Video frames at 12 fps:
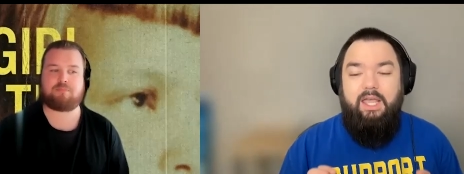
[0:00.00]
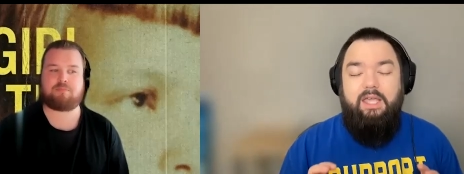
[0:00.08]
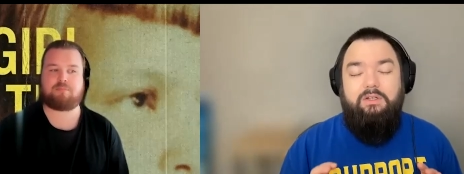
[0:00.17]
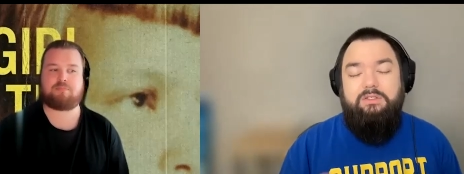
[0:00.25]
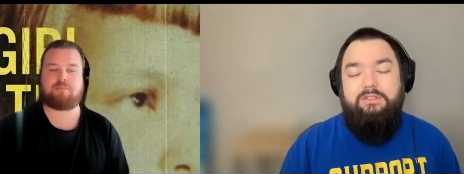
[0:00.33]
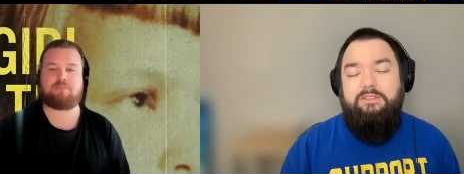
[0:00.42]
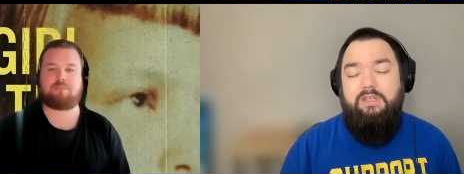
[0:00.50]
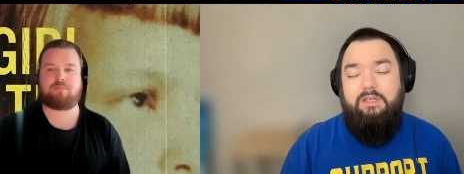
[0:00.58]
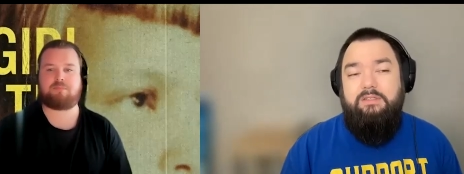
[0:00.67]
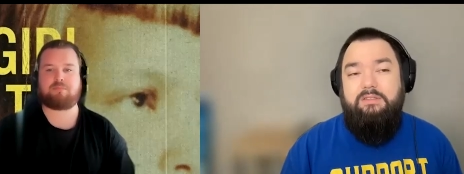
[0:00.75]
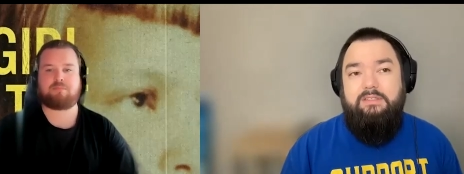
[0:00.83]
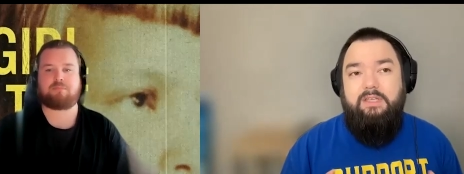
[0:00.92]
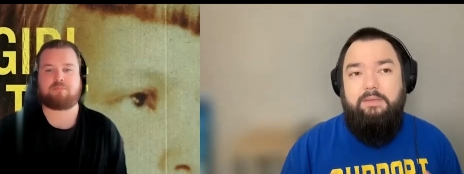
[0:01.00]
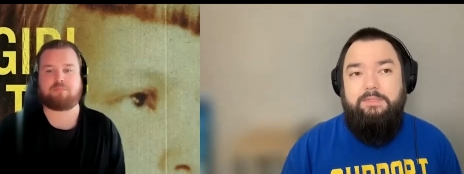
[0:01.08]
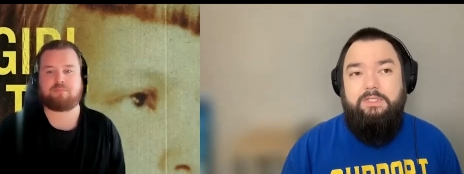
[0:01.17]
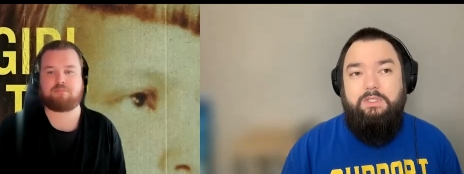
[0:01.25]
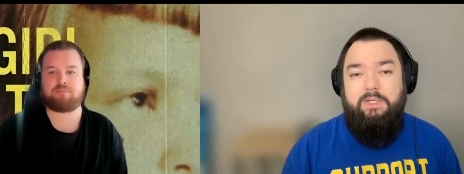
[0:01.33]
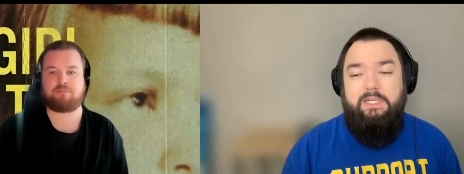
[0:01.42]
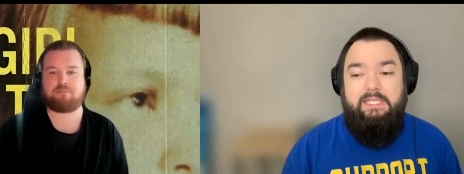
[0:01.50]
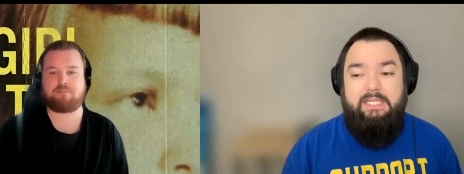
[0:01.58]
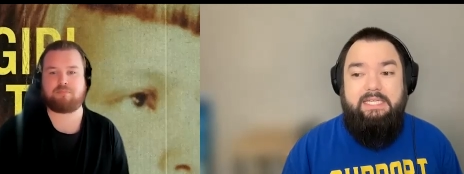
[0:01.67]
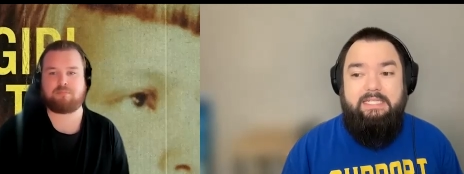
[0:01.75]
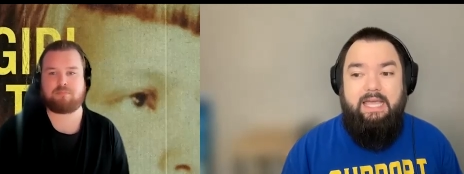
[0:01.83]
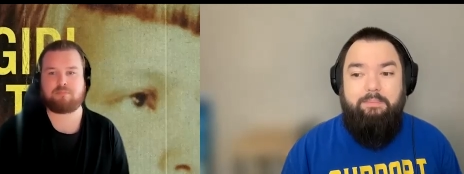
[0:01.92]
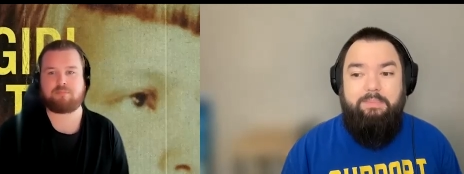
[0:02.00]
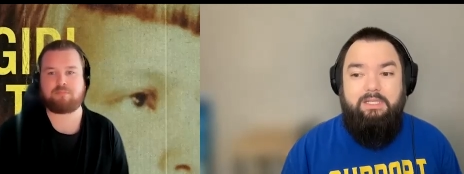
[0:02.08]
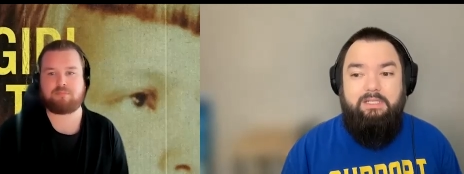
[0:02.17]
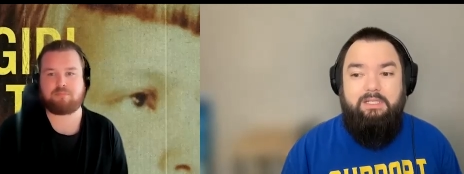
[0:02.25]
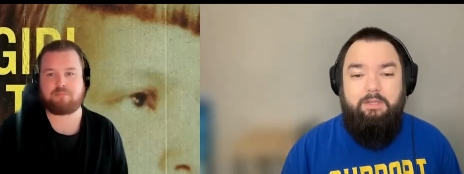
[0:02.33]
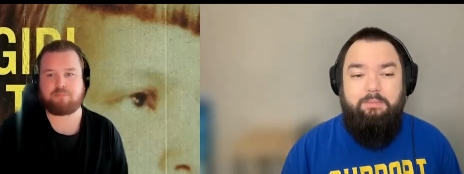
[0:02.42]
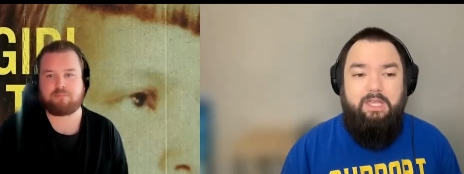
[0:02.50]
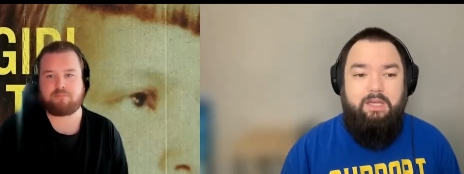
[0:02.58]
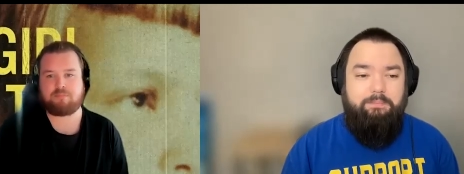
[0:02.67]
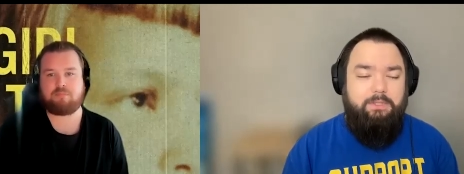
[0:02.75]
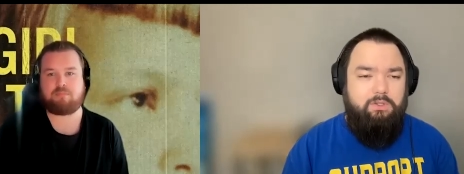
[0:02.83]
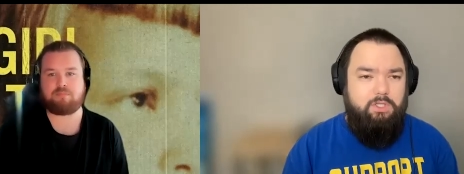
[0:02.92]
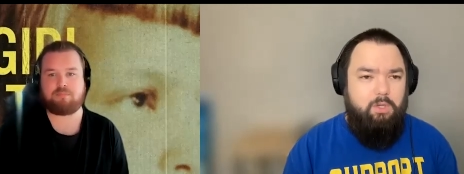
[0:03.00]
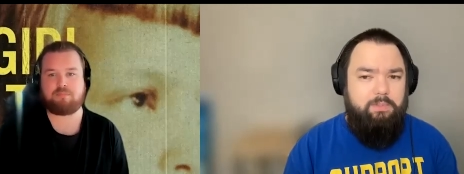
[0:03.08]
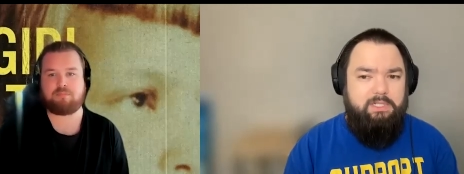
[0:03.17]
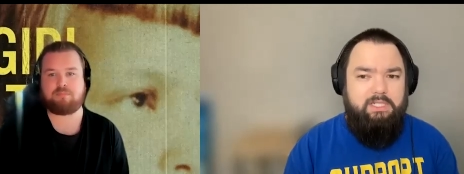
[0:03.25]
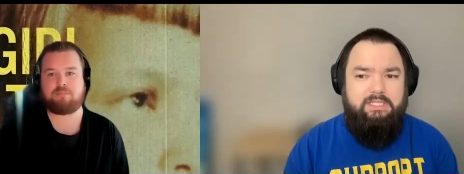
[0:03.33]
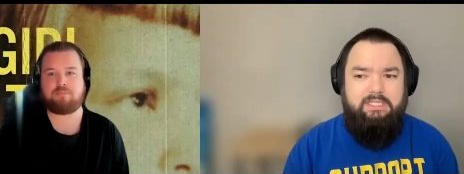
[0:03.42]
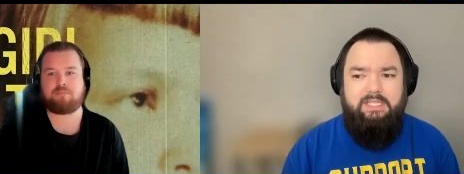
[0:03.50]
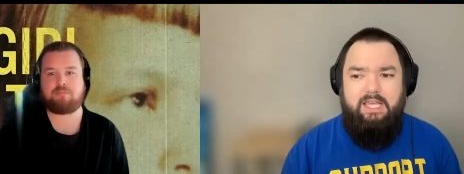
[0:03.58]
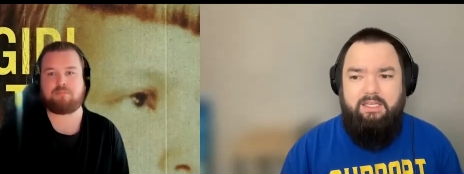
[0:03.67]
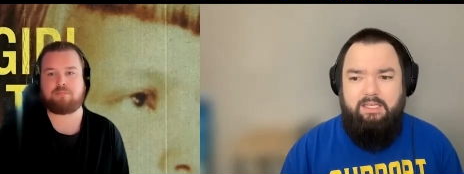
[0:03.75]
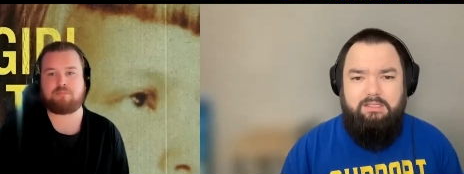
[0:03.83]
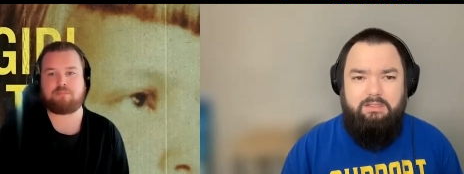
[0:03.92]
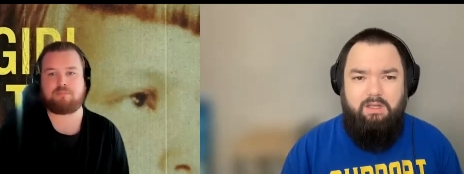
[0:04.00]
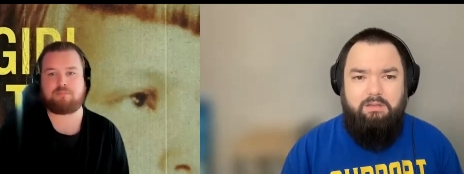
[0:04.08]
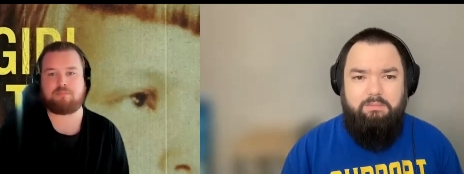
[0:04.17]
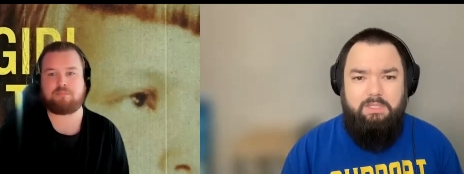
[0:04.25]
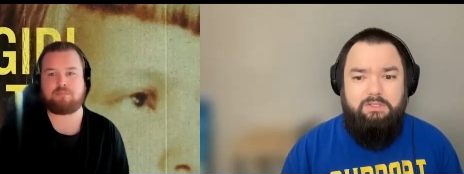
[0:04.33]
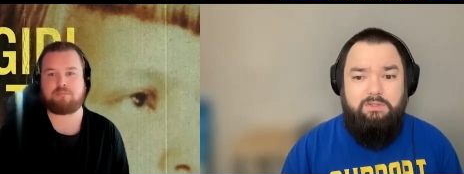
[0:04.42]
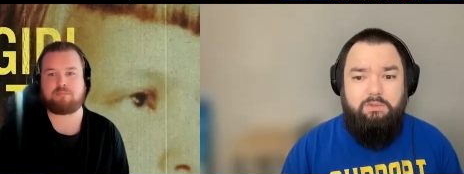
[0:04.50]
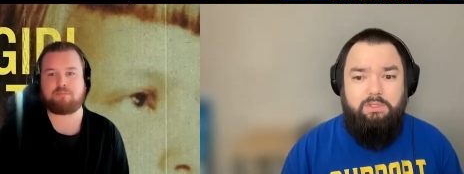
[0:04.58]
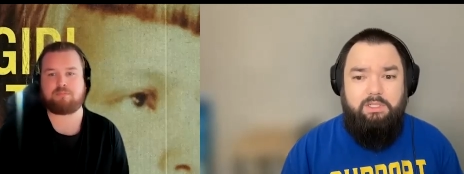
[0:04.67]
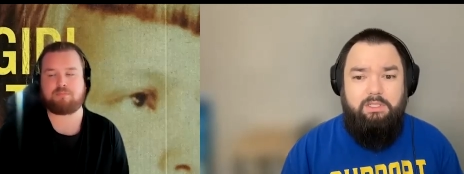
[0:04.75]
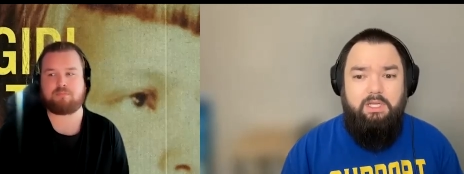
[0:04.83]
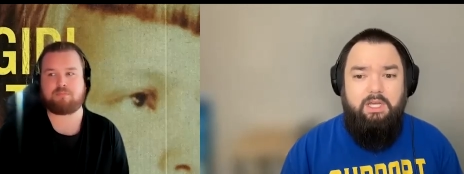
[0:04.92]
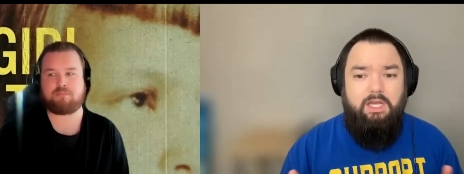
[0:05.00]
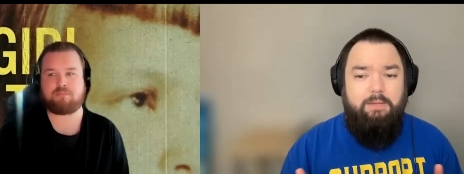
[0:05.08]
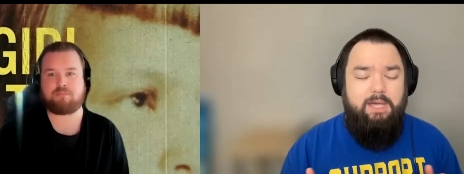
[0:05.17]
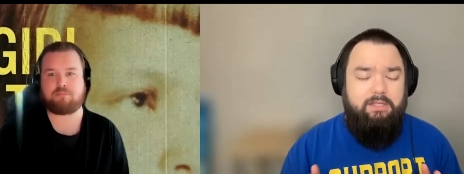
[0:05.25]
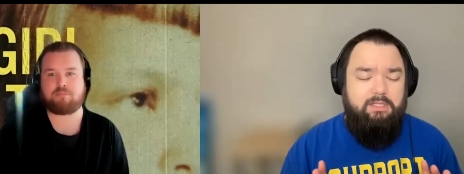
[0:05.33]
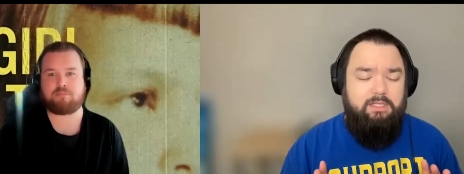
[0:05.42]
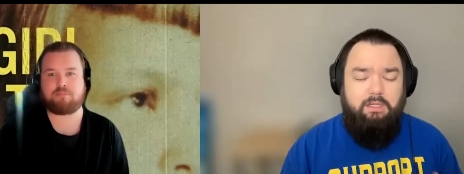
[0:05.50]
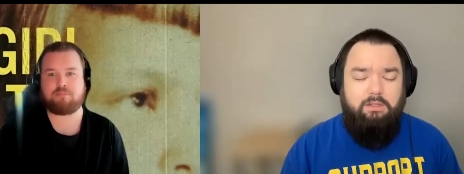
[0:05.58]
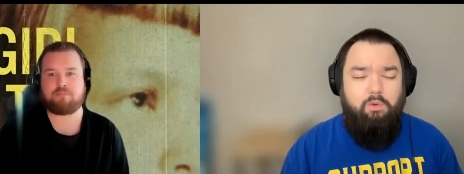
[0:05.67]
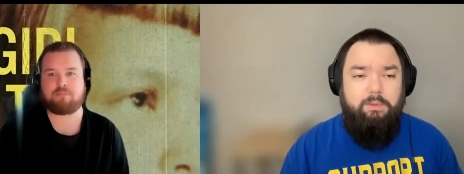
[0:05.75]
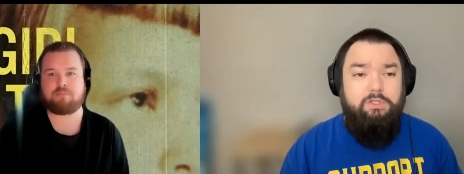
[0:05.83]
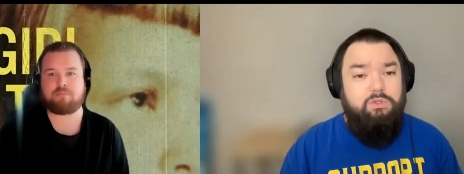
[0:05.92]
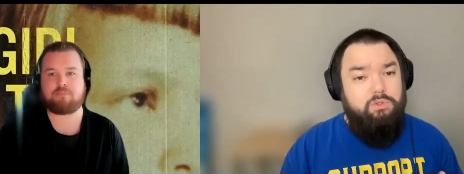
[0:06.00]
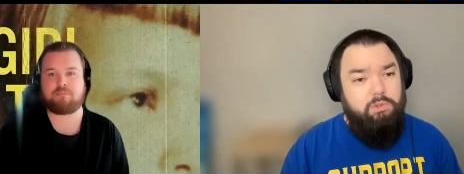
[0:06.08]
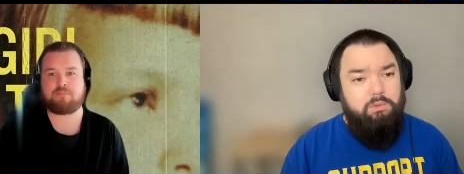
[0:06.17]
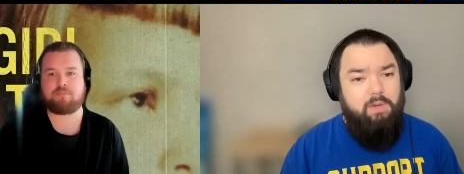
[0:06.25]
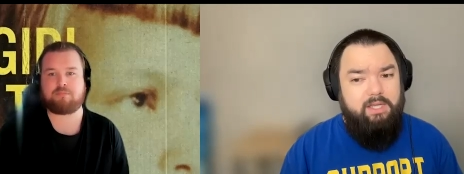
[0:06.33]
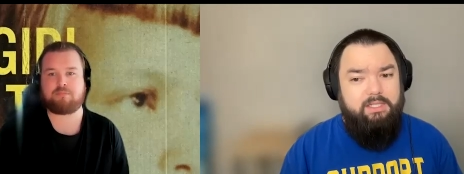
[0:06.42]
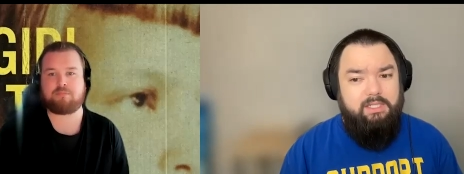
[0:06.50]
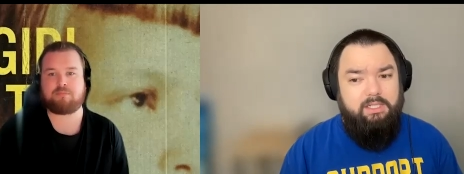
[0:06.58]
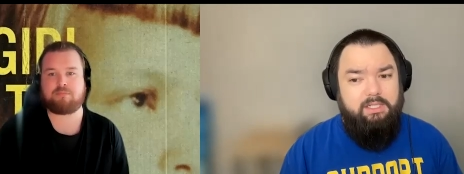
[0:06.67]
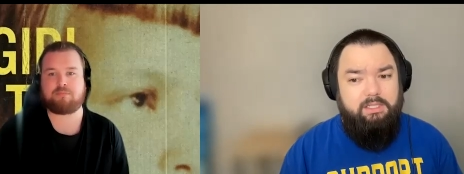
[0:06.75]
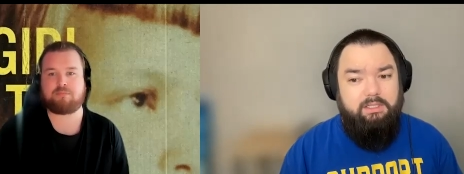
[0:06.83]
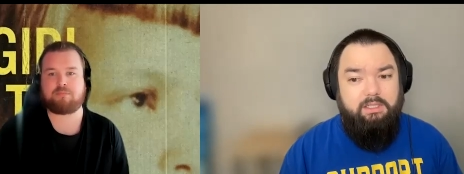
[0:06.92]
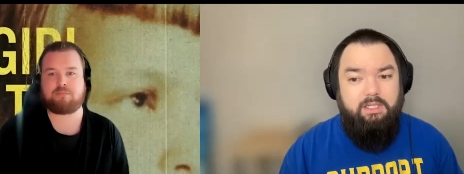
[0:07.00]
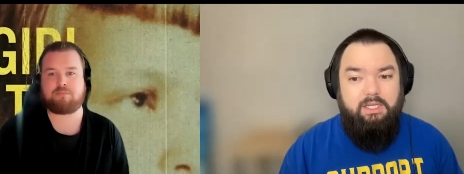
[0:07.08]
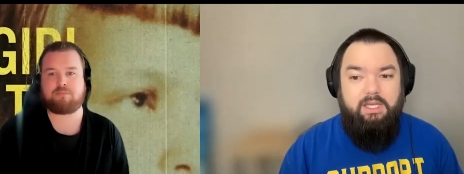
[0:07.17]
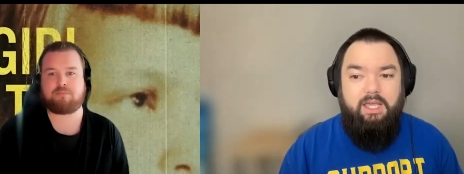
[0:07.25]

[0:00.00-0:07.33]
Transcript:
Speaker 1: and her son's subsequent kidnapping that blows open a decades long mystery about the young woman's true identity